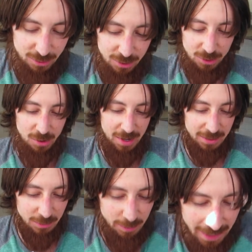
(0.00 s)

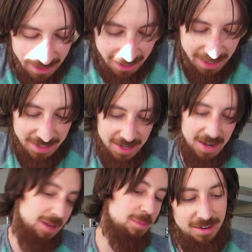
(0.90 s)
glorious pancake
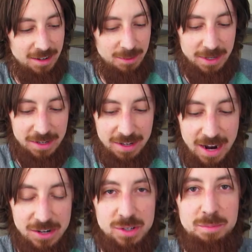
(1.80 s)
time. Oh my
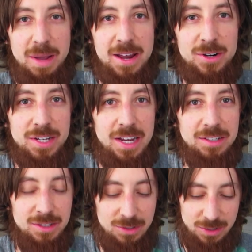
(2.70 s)
gosh, the batter
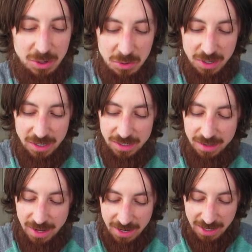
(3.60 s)
tasted so good
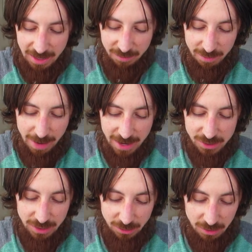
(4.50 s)
that I can't even
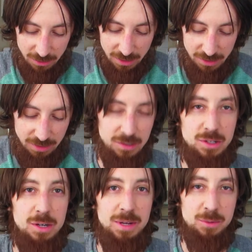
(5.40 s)
imagine how good this is
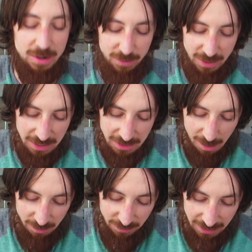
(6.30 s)
going to be with everything on
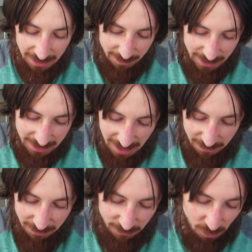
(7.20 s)
top of it. Let me dive
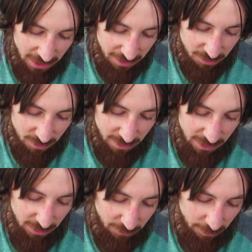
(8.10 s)
in for you. 3
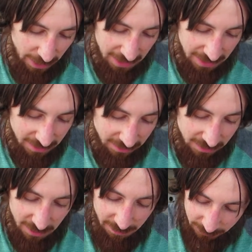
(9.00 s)
beautiful pancakes
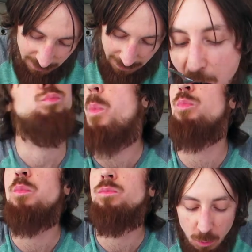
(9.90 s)
here.
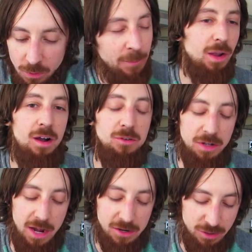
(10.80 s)
Oh
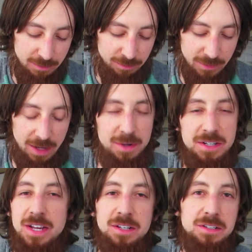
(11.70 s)
gosh. I'm going to
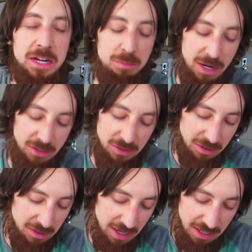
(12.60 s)
take a second bite just
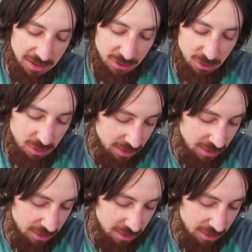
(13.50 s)
because I need to.